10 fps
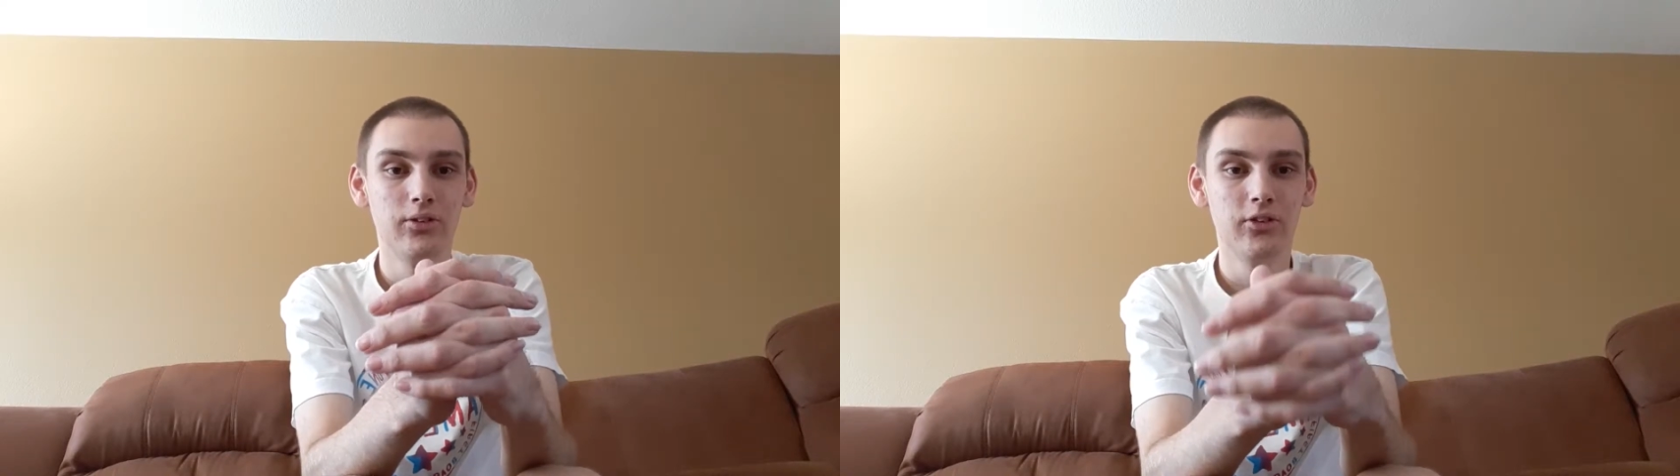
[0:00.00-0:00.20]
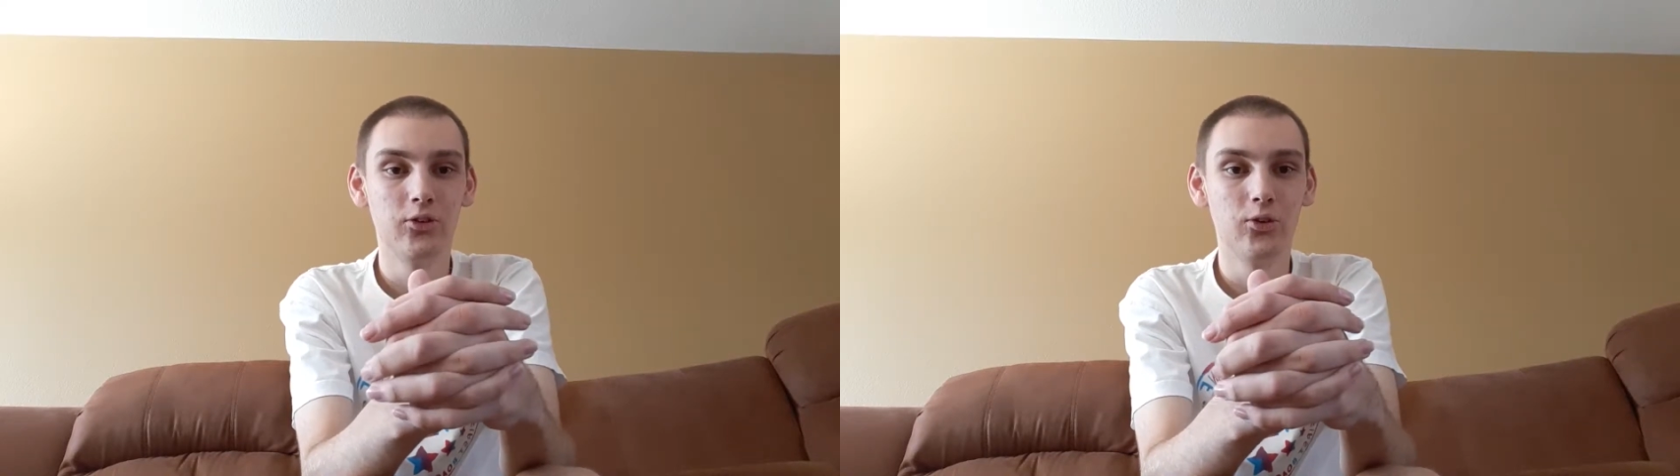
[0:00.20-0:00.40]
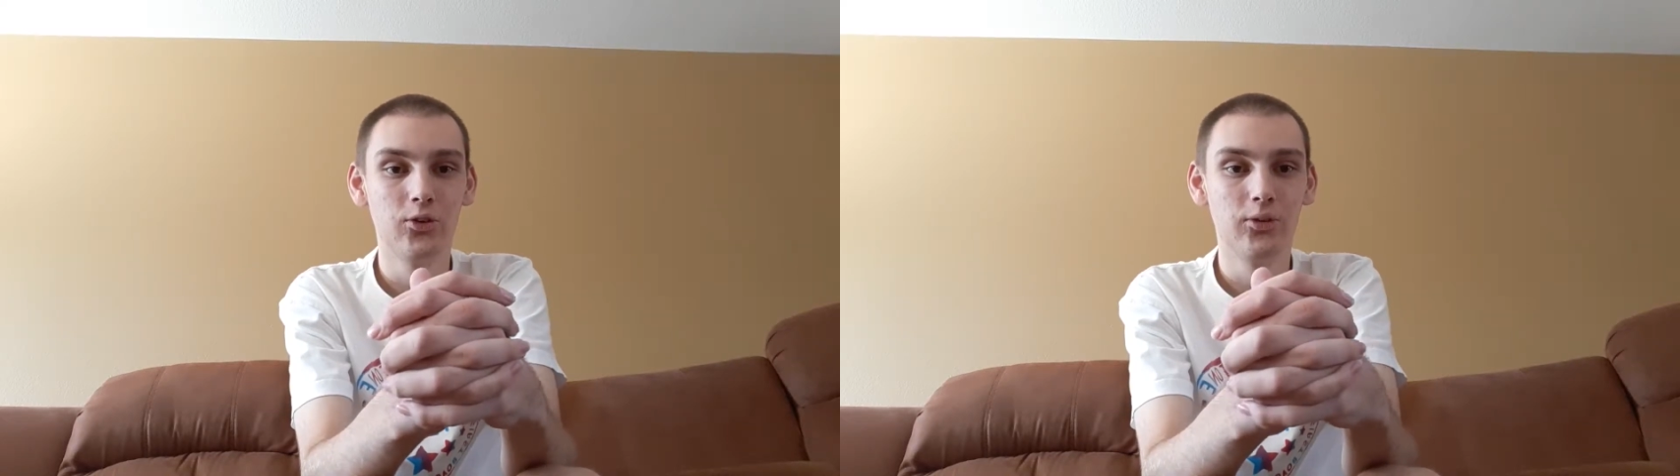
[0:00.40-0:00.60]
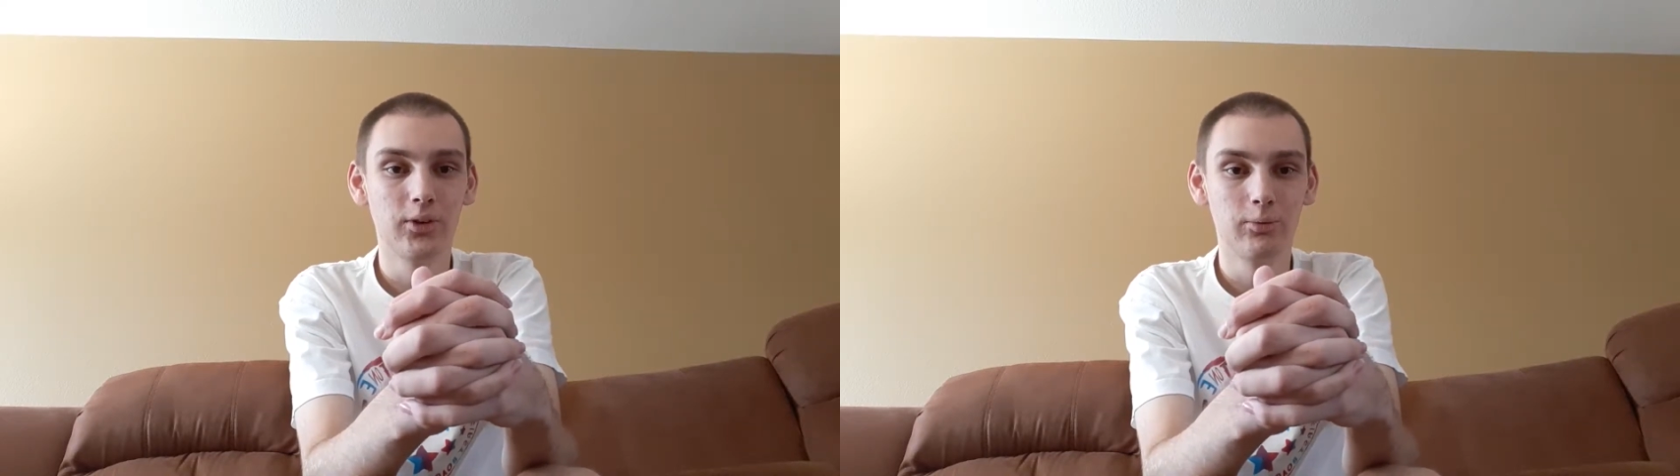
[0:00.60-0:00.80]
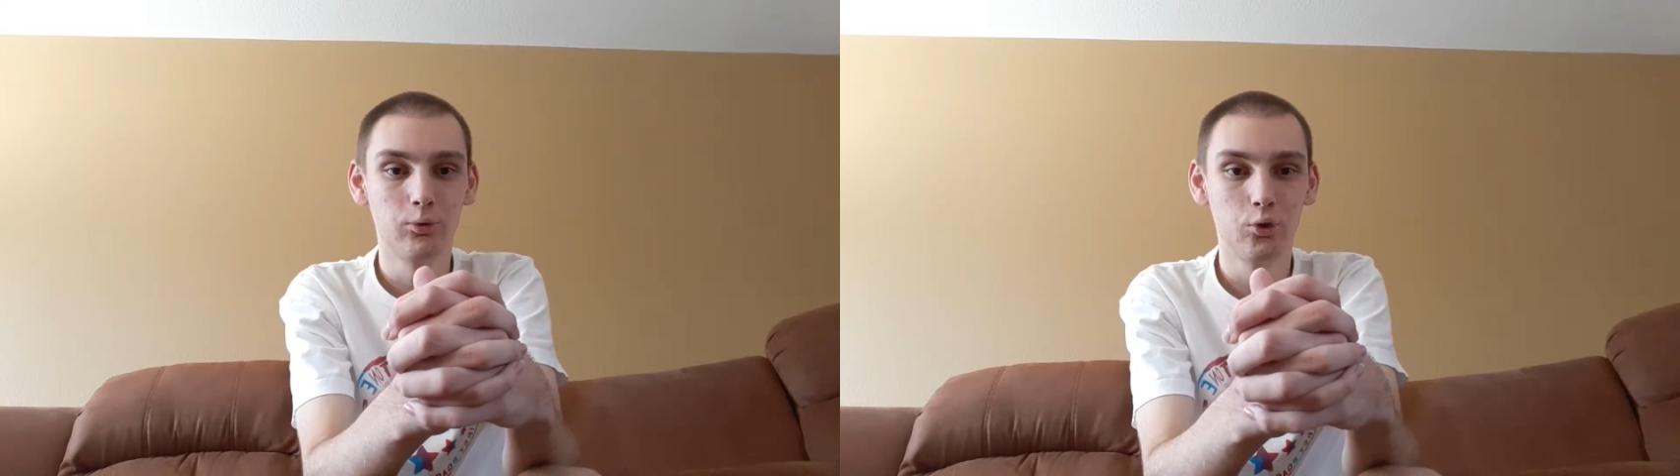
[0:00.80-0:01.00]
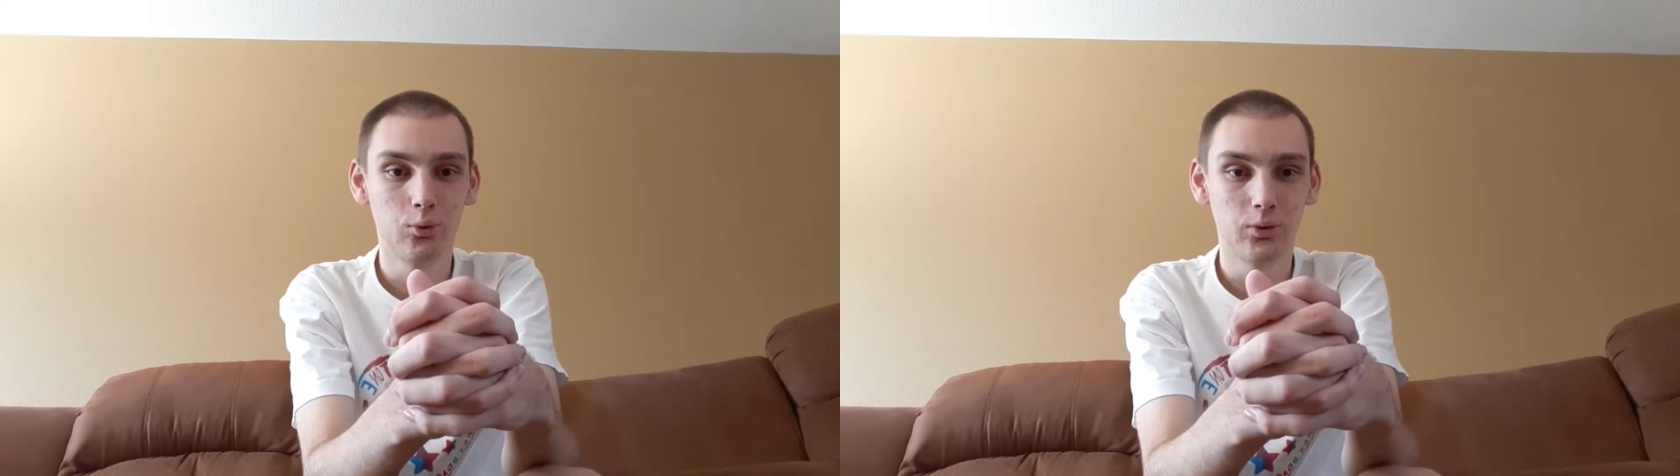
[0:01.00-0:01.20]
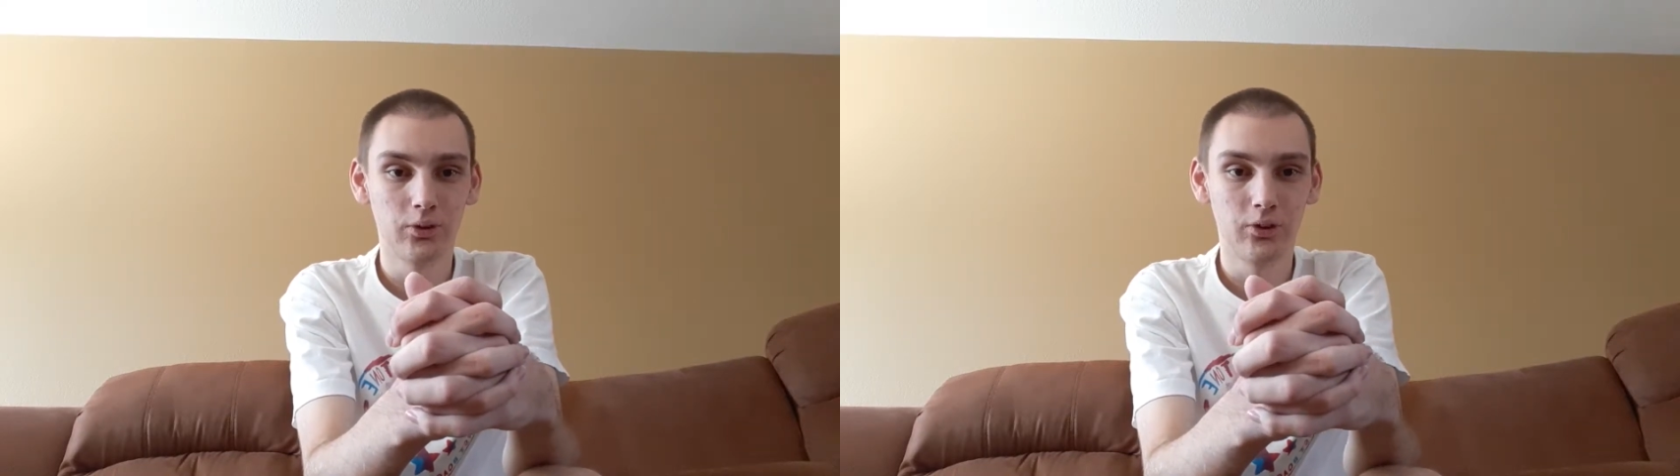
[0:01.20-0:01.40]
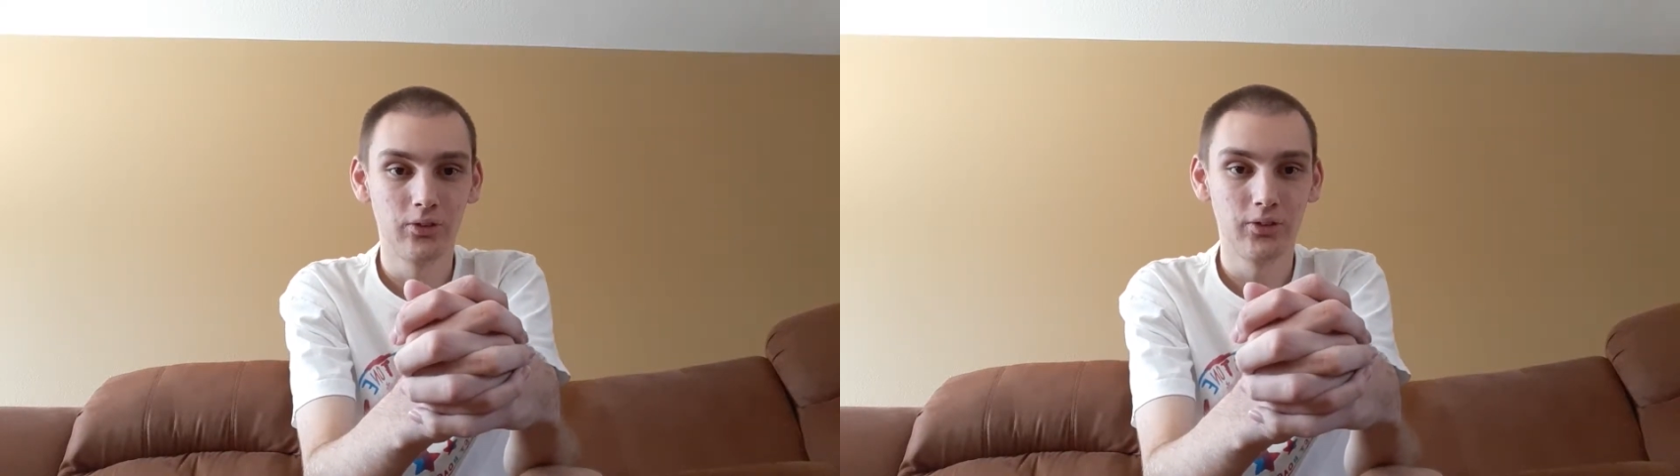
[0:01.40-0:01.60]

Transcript: the Disneyland Resort.